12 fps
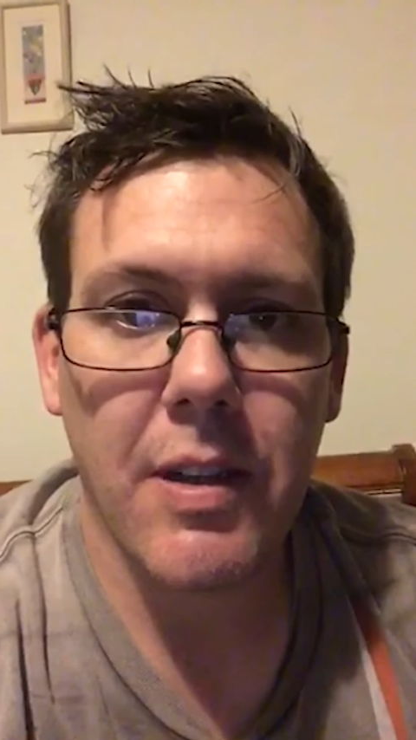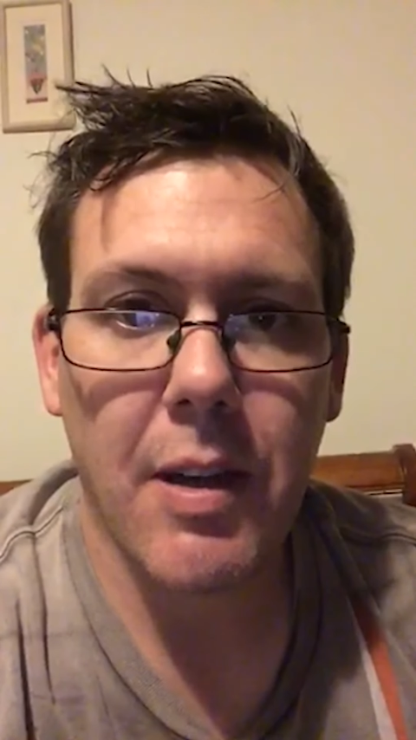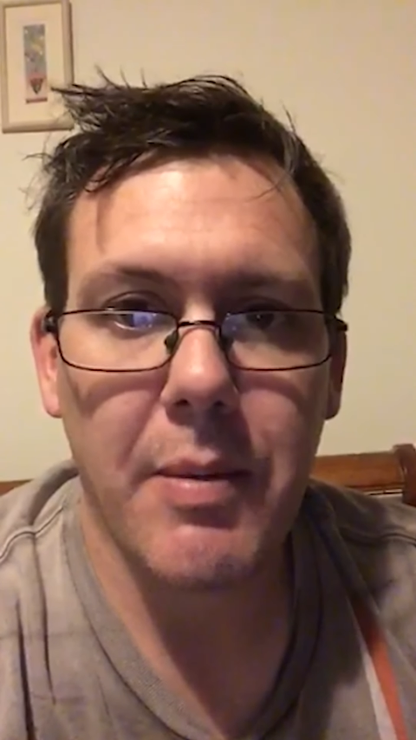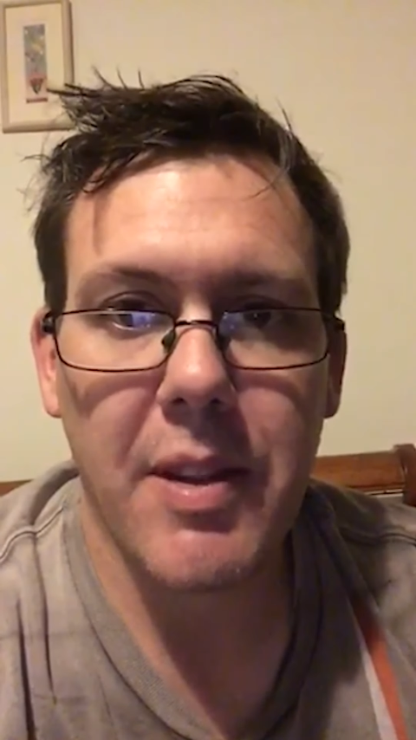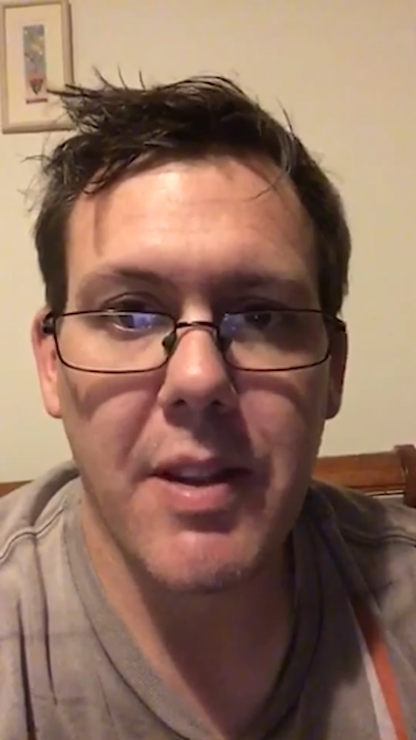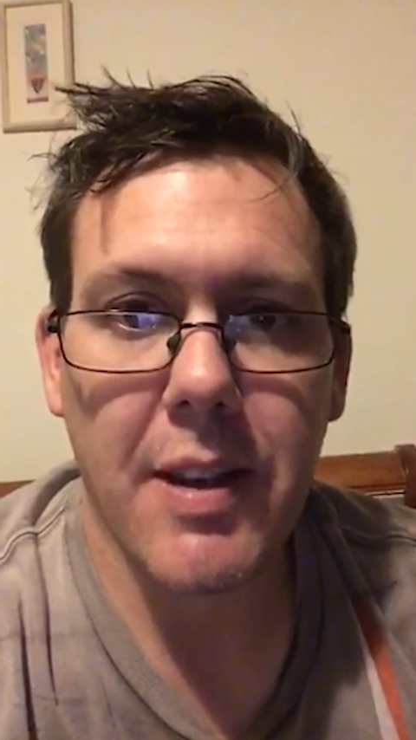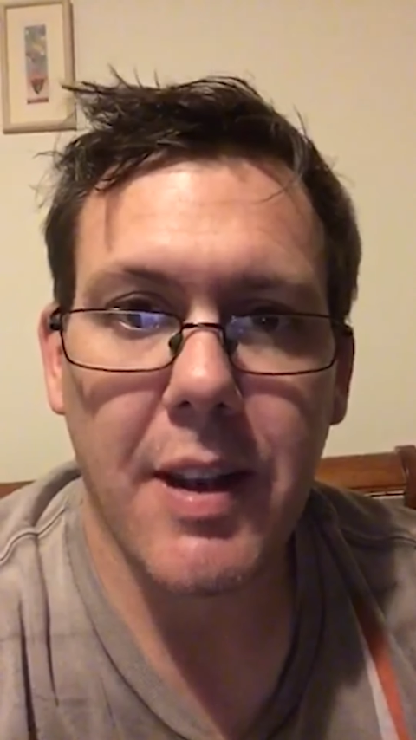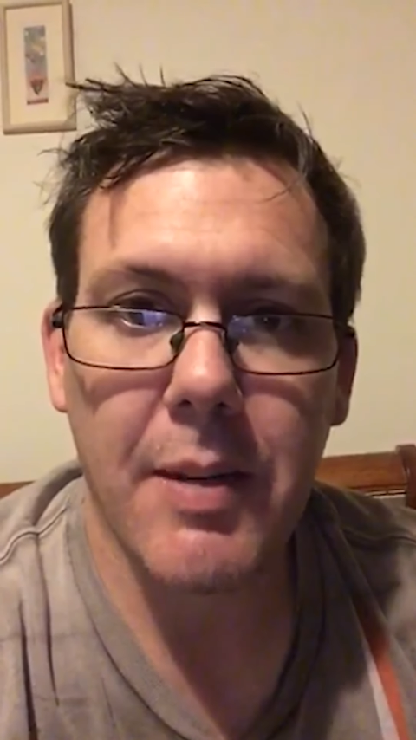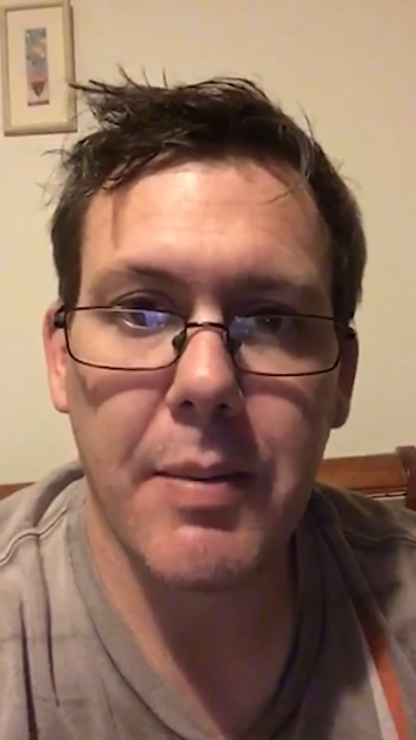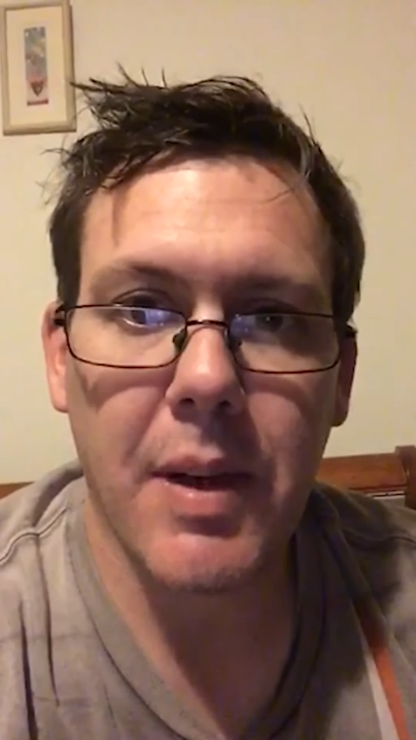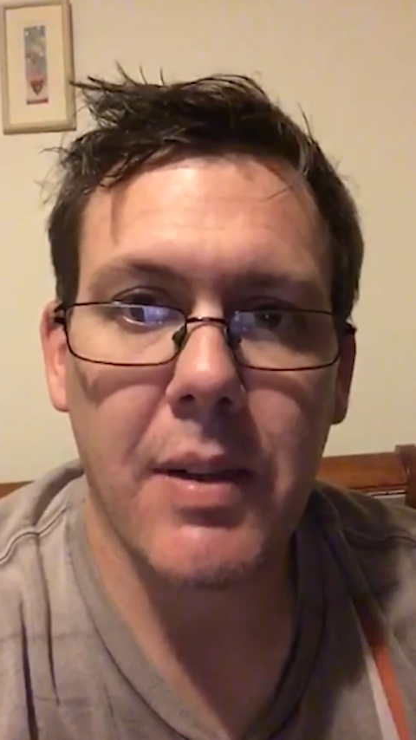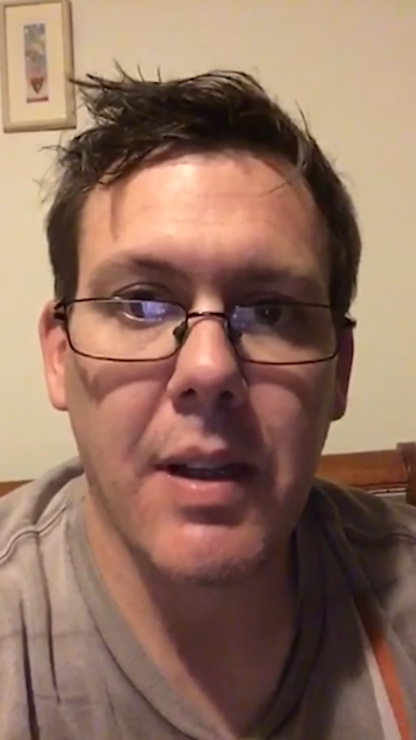I'll be thinking
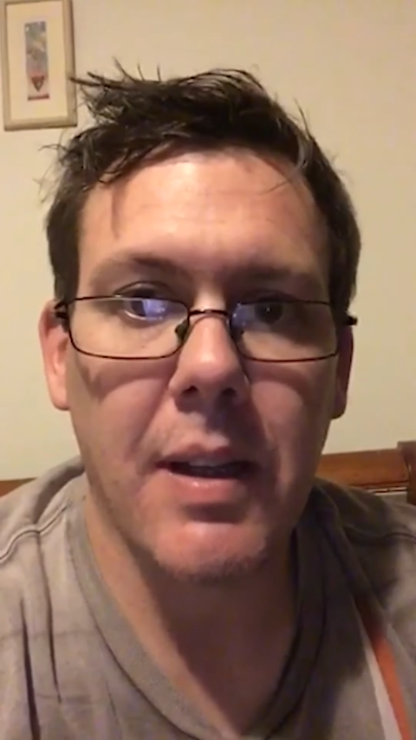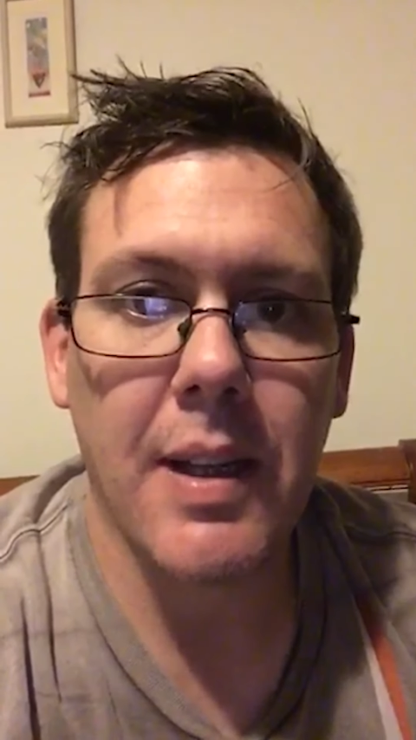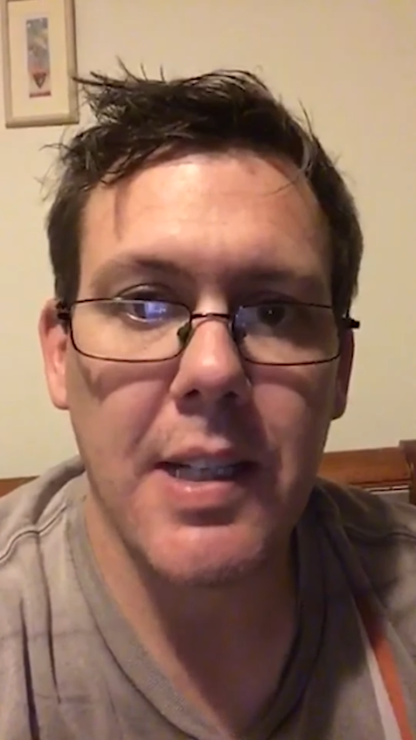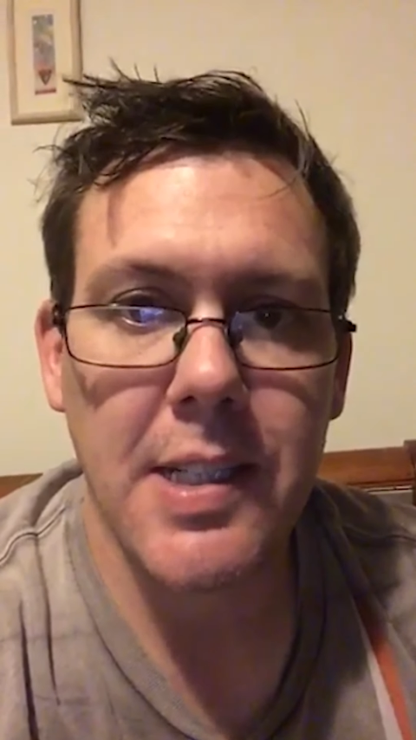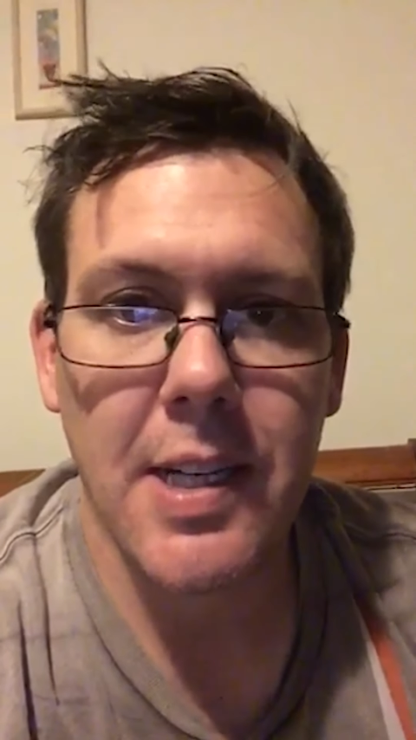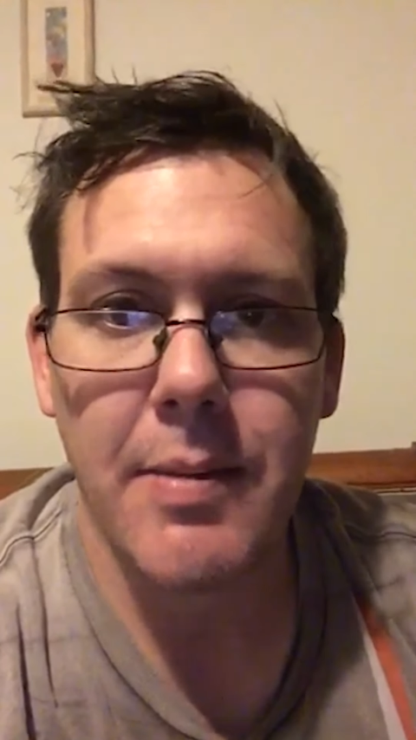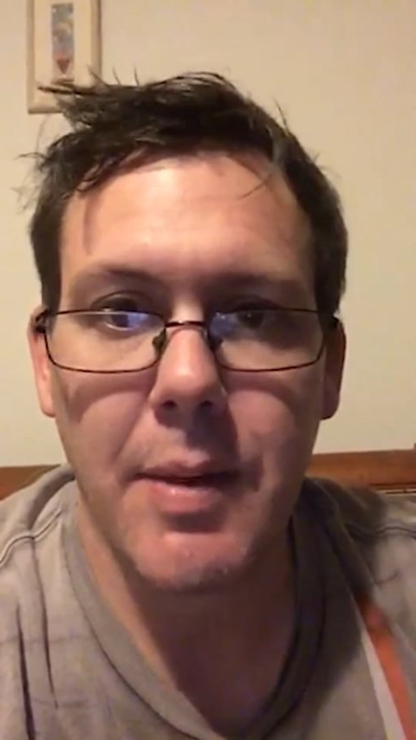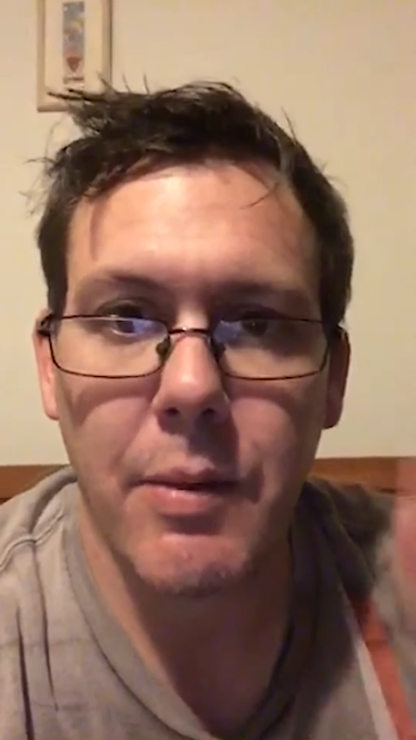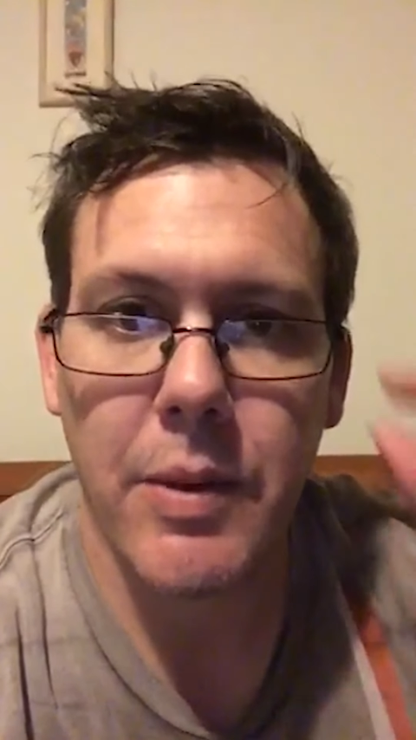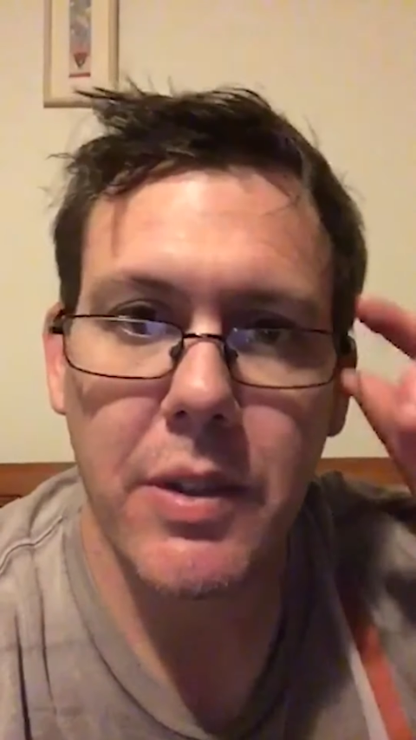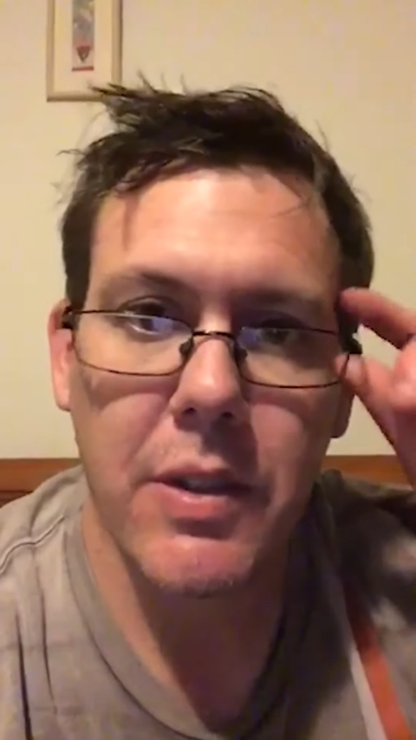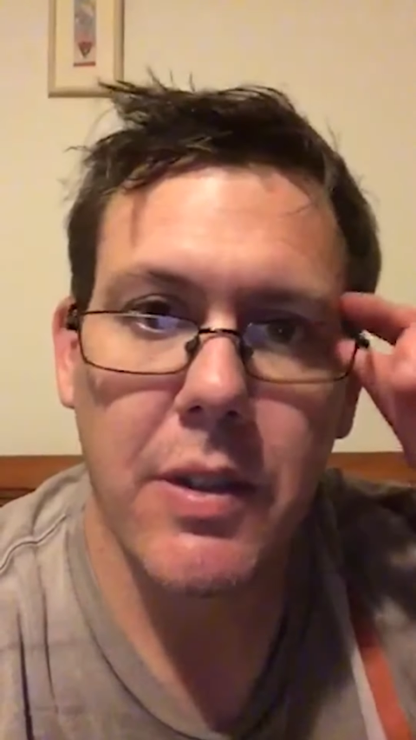about the last time I went to